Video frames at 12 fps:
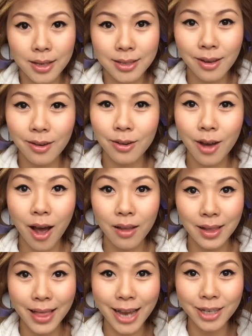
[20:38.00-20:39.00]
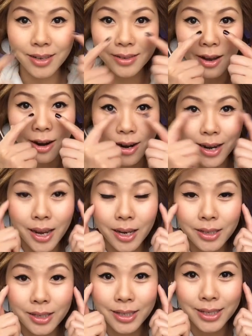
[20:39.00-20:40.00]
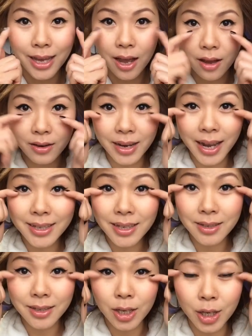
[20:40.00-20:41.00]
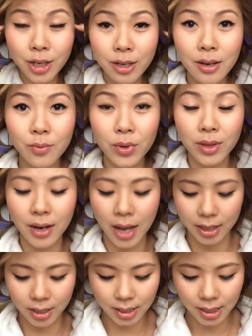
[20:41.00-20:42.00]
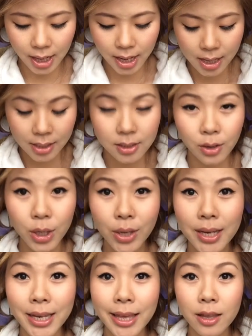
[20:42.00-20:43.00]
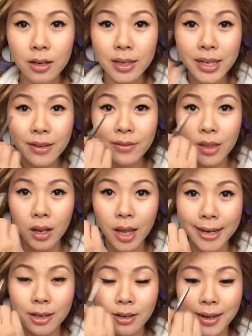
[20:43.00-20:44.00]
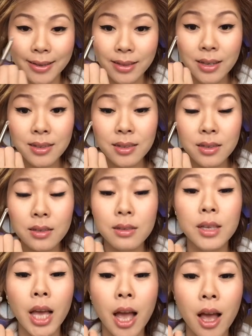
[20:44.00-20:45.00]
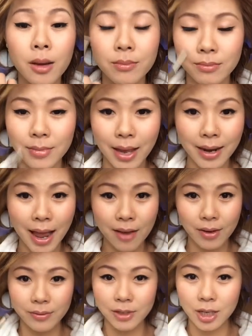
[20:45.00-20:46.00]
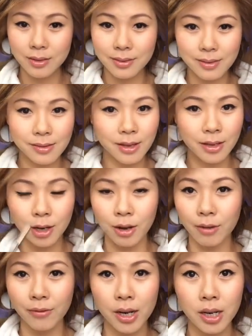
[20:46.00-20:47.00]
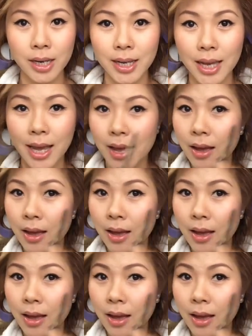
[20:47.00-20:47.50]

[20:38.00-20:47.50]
So all the lashes are in nice and secure with the liner. So you can either leave the liner like this and have it just, you know, very